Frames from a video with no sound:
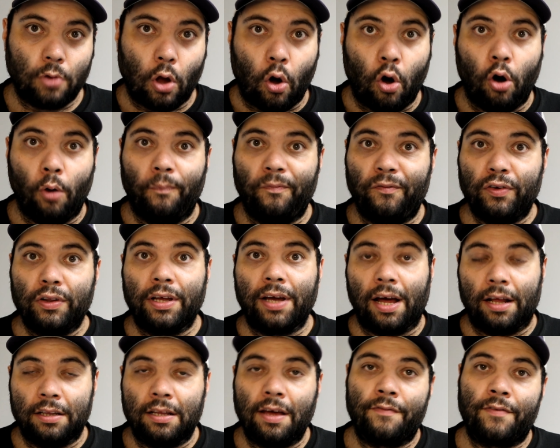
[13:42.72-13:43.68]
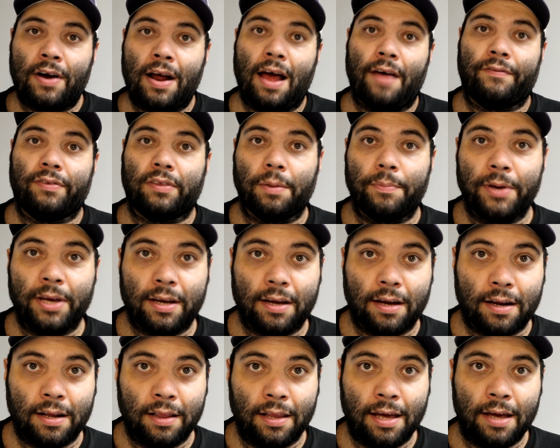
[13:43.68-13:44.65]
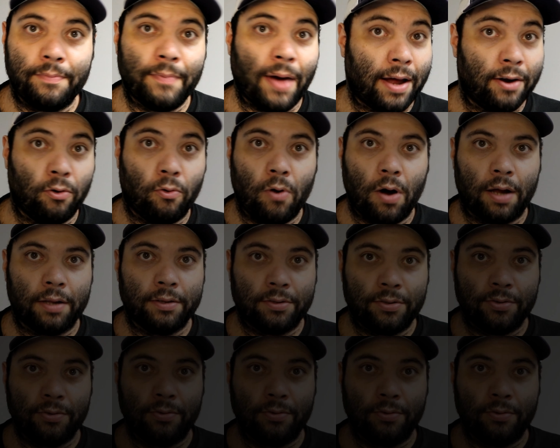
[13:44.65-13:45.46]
hopefully I'll never have to make a claim. I don't want